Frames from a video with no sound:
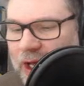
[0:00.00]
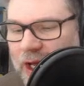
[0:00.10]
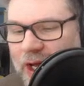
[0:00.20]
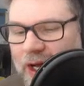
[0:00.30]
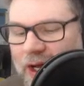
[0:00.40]

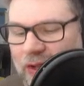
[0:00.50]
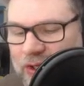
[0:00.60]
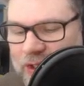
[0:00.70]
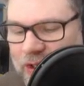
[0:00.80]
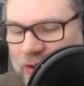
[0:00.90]
Uh, there's
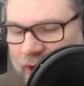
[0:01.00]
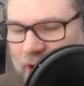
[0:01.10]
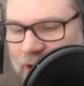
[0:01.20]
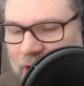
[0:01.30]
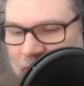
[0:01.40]
another
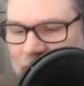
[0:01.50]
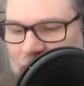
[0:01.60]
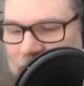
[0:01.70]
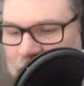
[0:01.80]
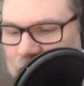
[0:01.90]
angle, angle
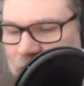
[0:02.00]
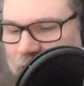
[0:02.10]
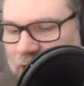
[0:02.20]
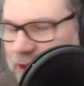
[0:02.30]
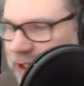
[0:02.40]
of him doing a
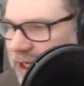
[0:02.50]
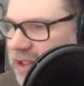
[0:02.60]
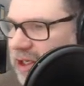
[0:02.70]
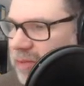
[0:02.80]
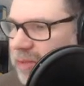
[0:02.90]
little dance.
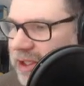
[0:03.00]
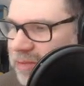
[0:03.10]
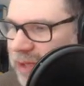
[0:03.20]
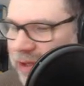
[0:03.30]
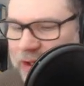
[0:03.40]
Look how big his mouth